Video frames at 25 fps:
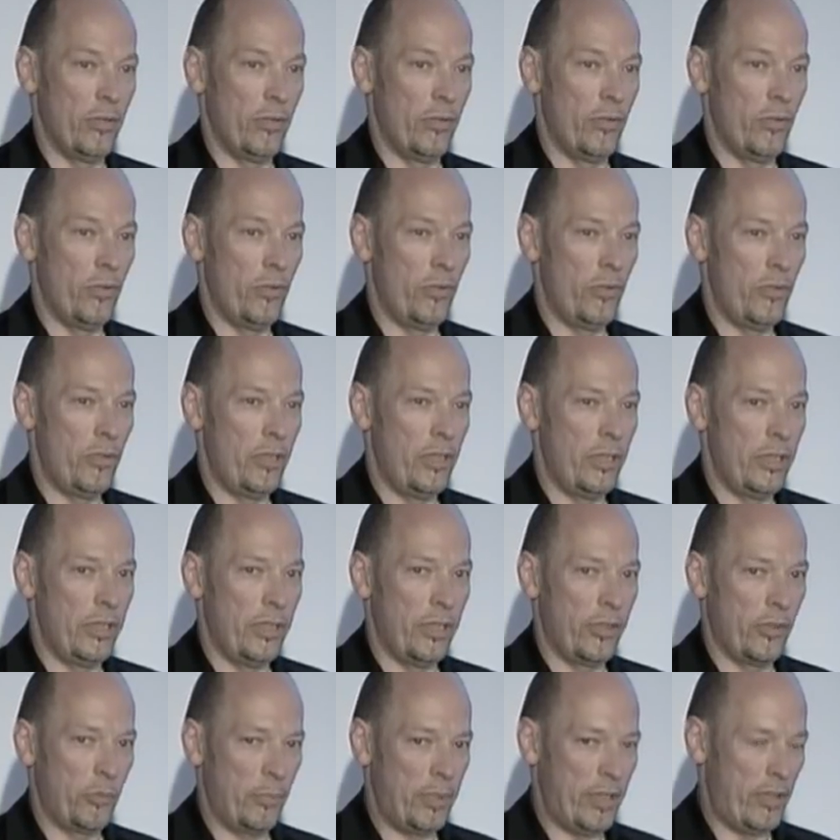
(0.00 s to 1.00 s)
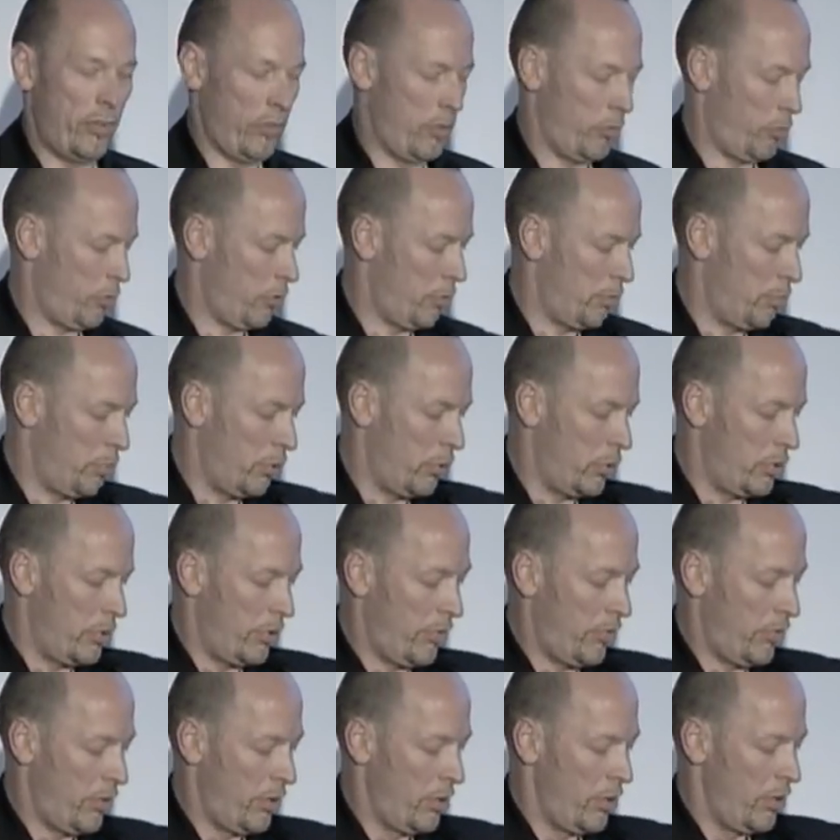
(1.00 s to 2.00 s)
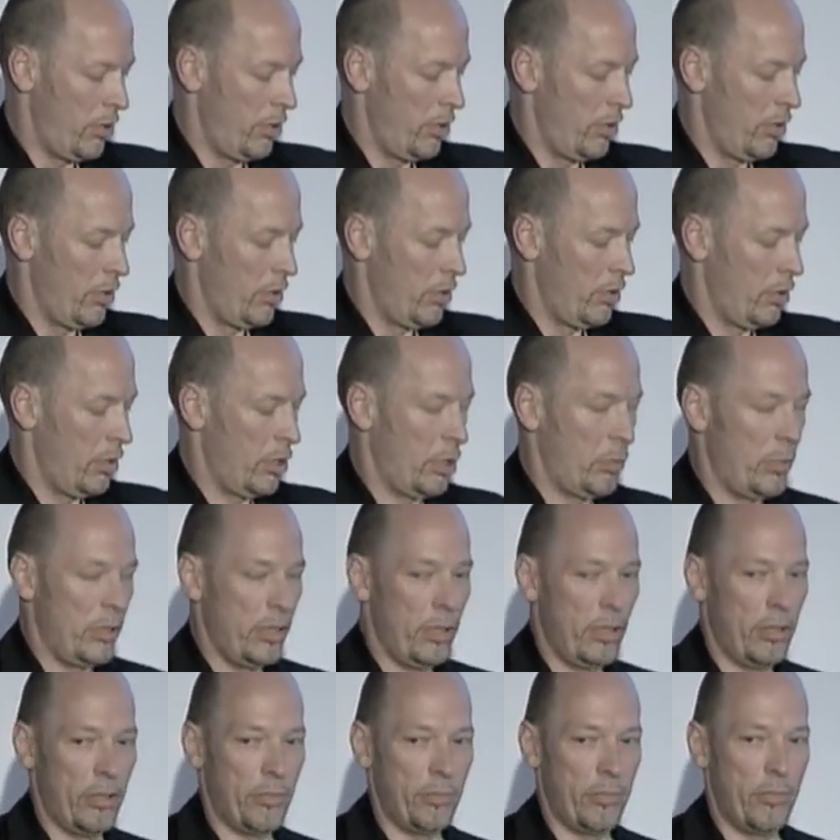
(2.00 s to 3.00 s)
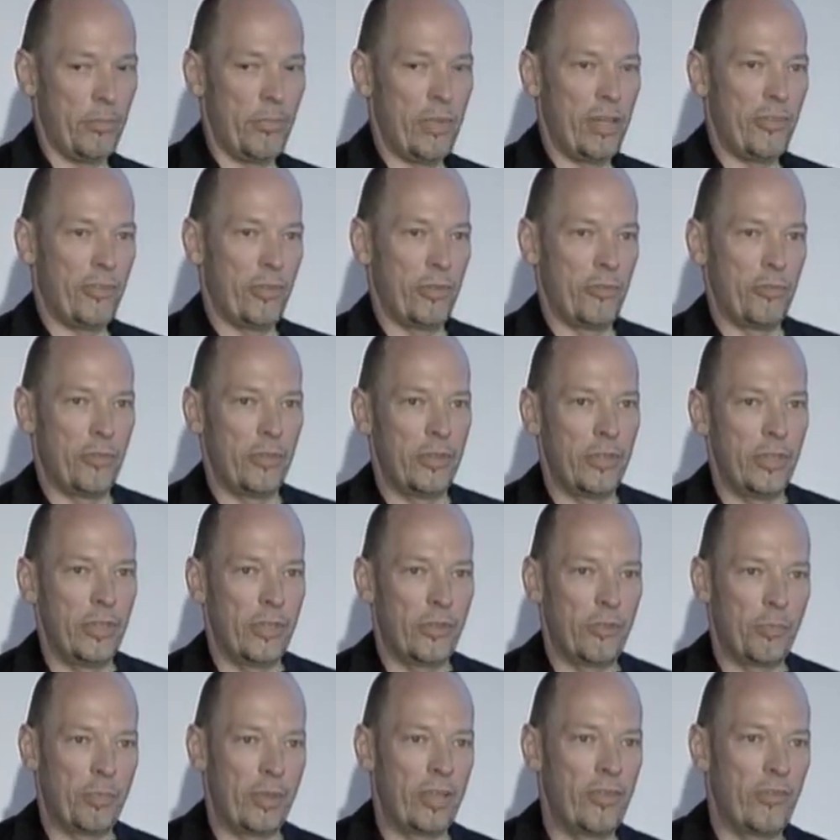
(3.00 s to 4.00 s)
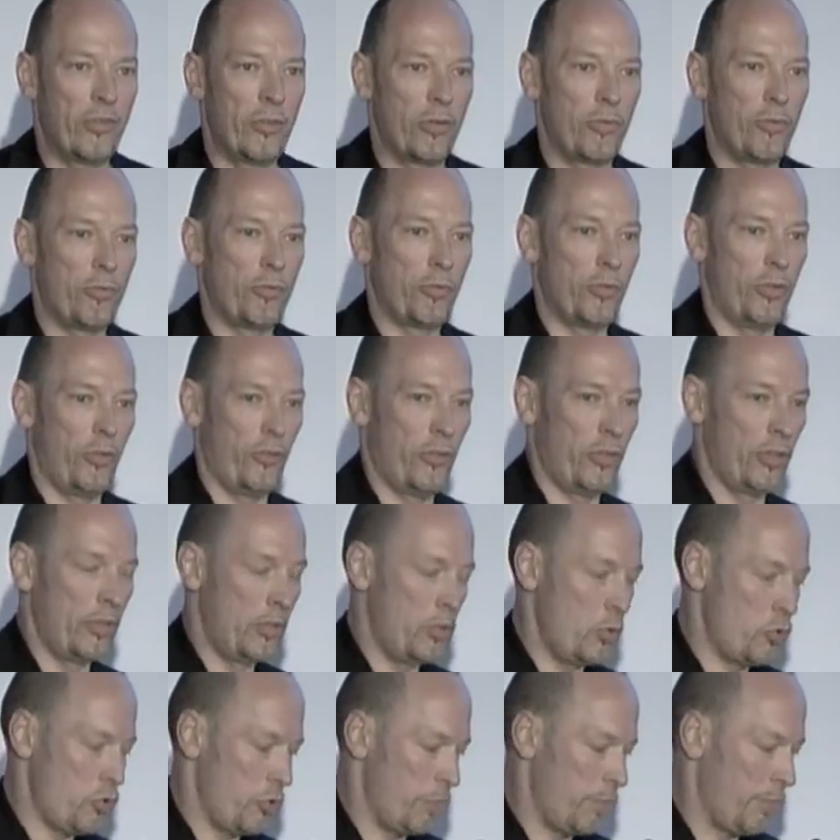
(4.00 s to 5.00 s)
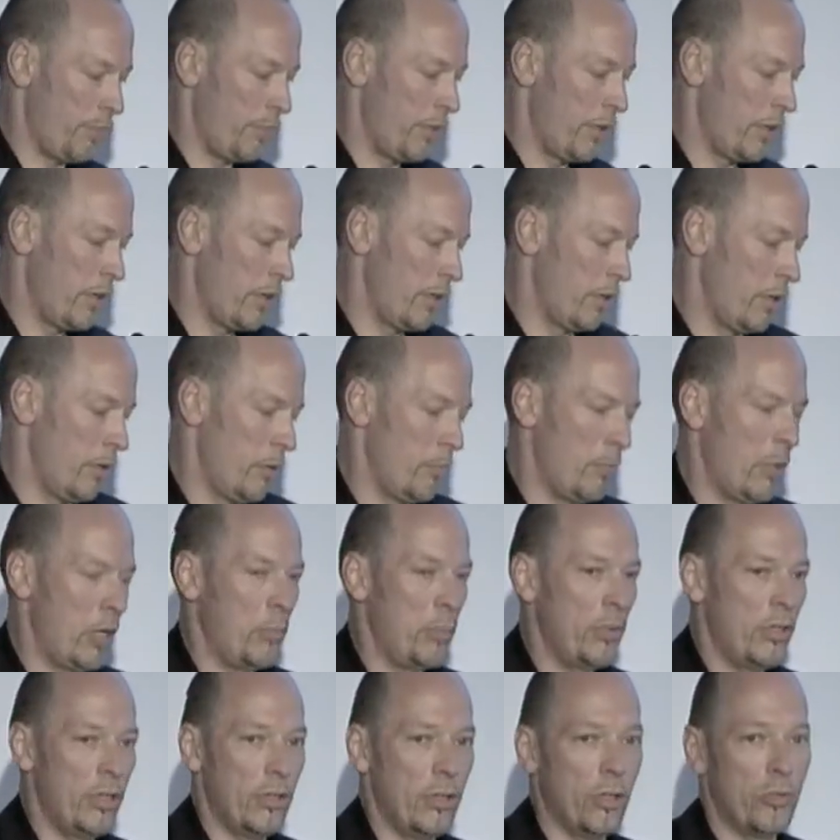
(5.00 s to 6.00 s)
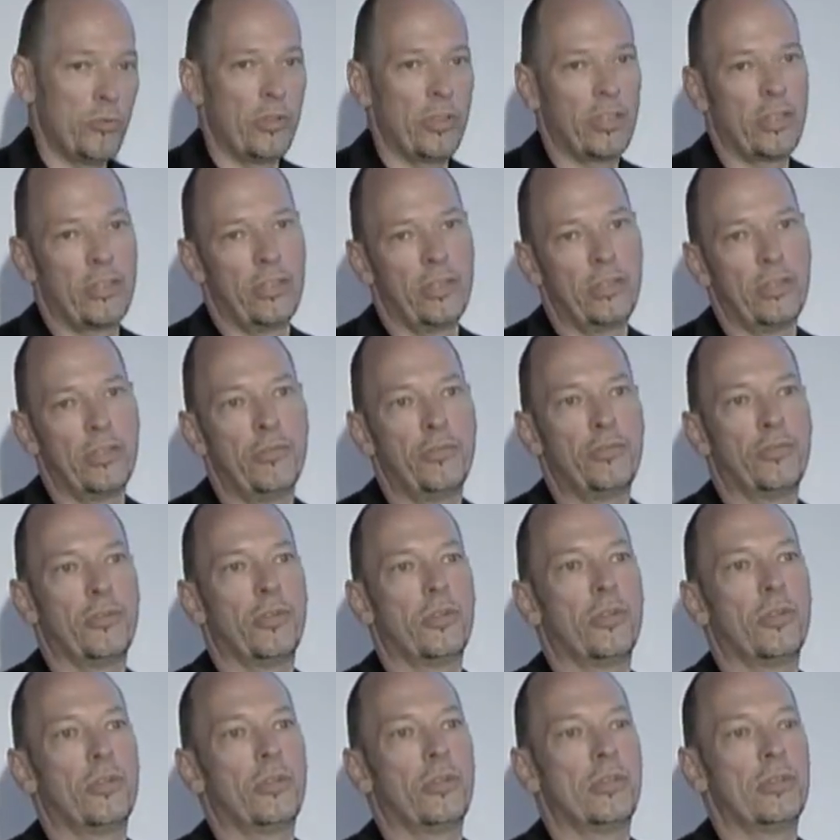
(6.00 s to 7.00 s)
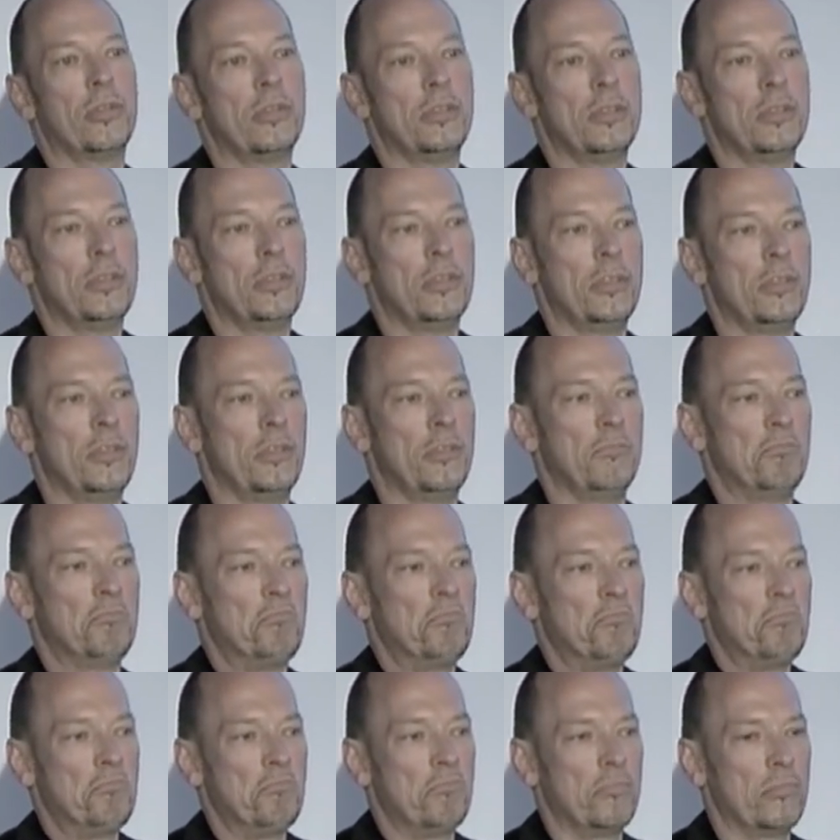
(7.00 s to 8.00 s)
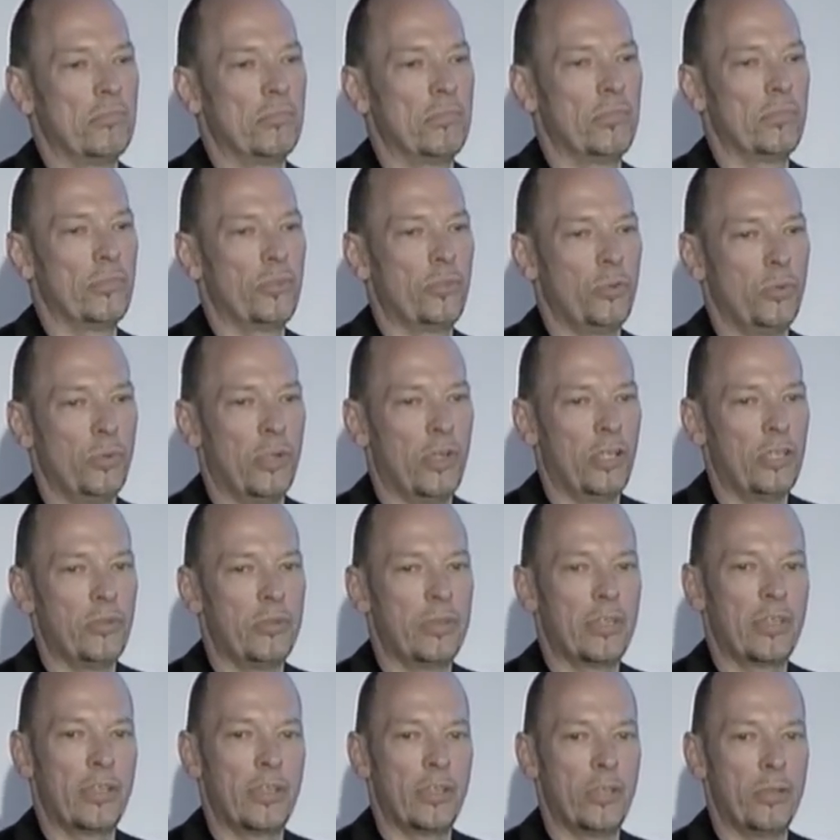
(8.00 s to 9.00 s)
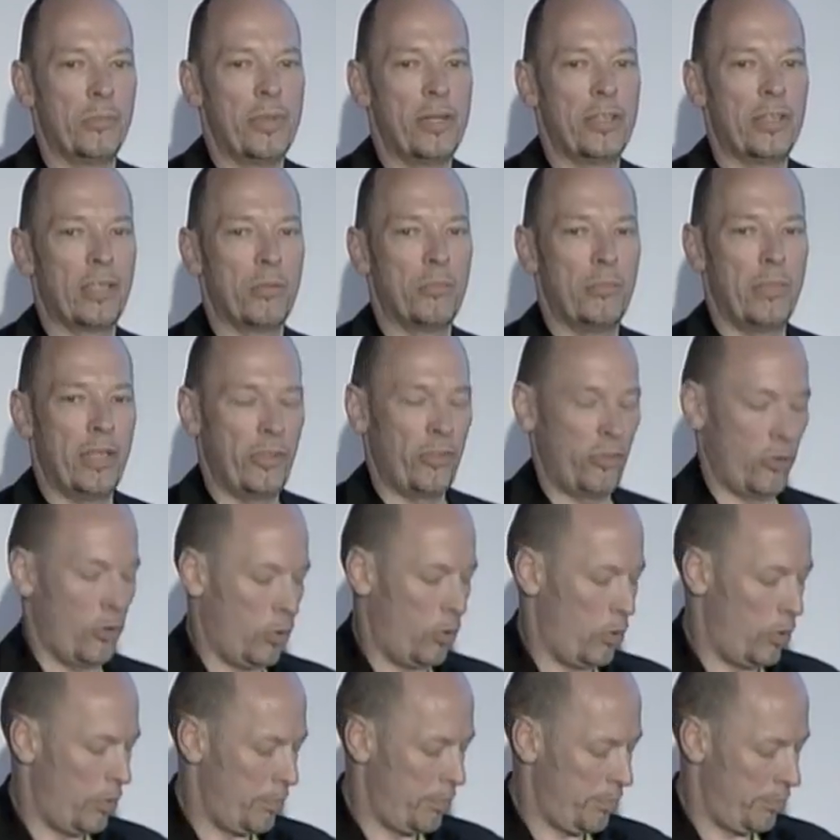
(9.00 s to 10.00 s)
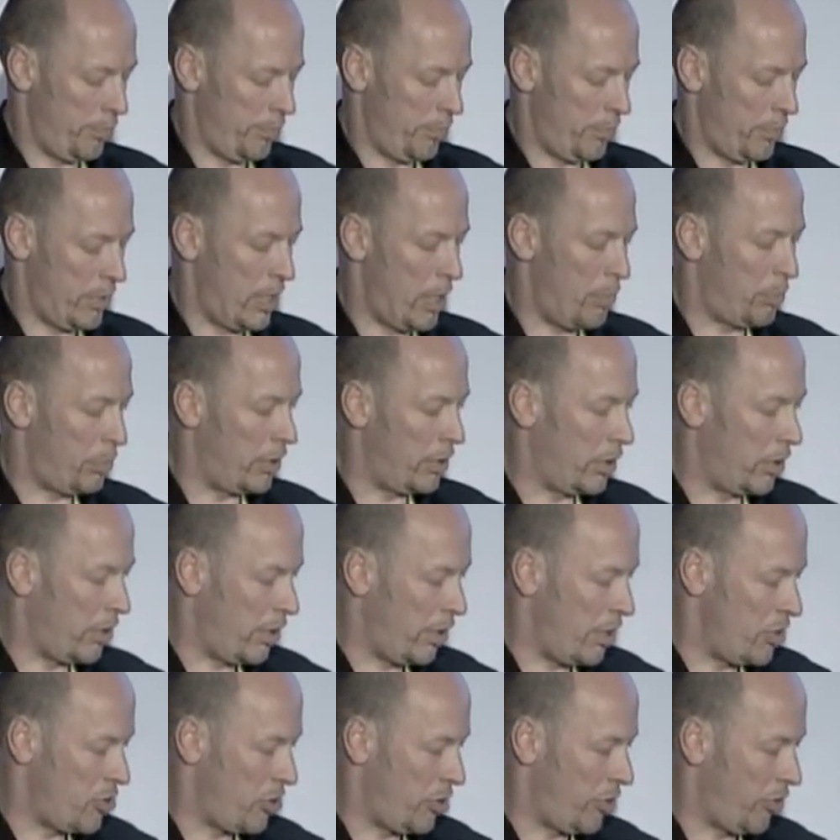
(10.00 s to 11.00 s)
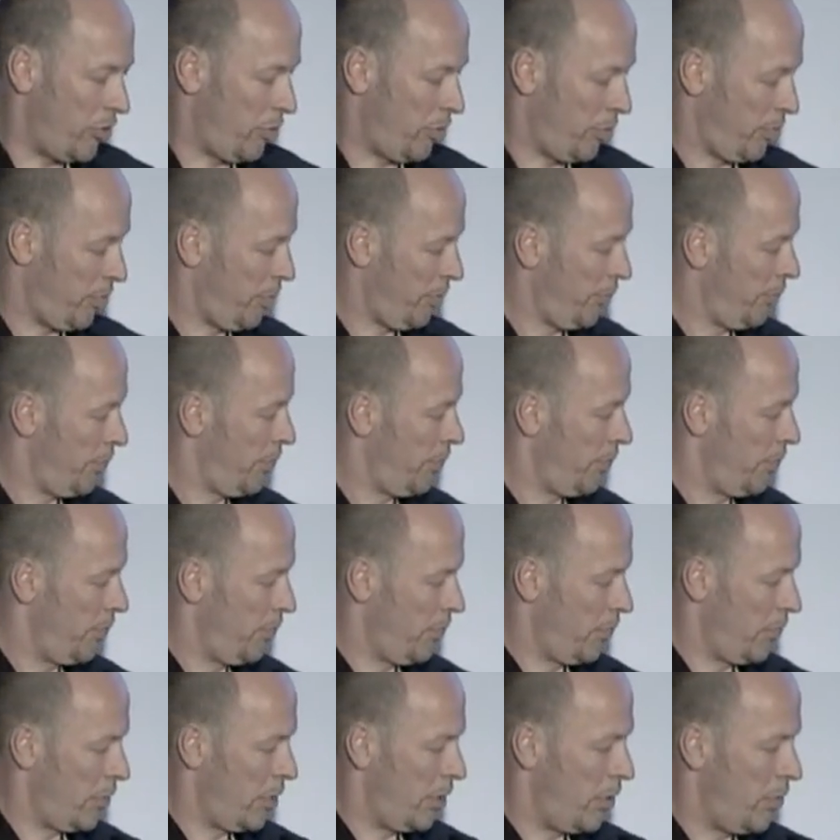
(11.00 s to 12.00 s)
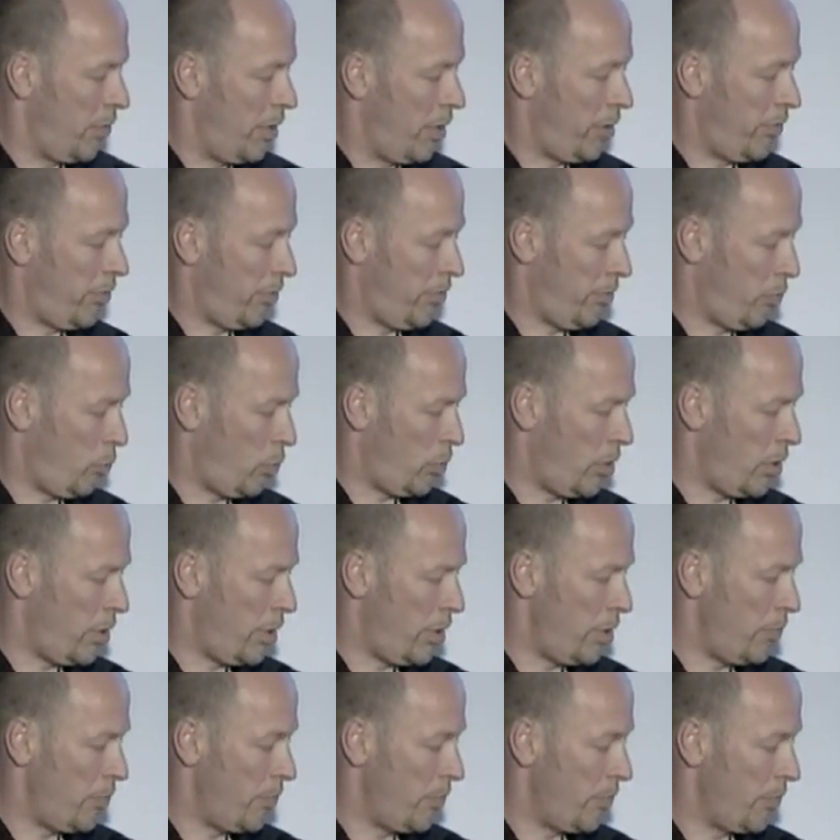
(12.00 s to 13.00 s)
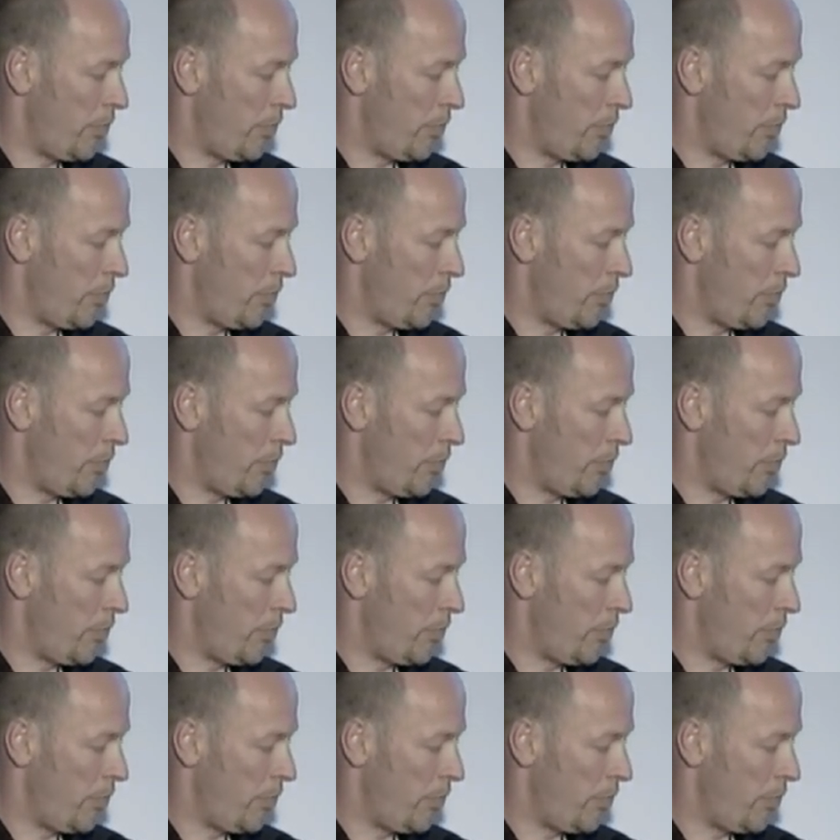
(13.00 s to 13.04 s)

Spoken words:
really expensive components, it'll be a massively expensive solution. Maybe overkill for 200-kilometer metro applications. And that's why